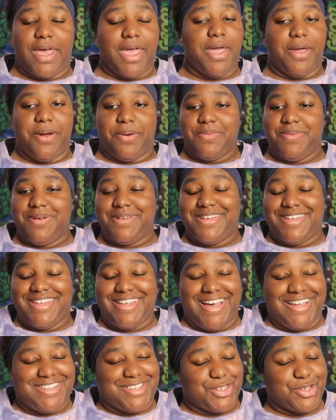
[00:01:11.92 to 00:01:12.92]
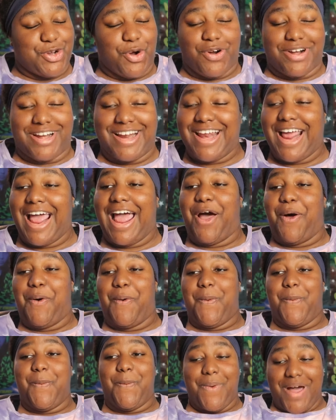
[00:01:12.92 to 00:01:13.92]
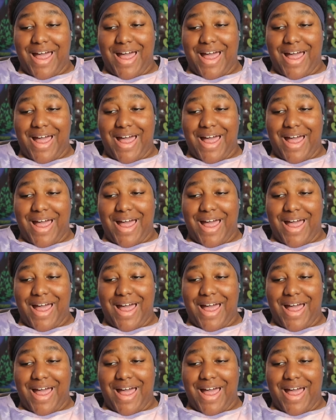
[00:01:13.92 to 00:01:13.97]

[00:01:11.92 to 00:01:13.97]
Damn, that started out.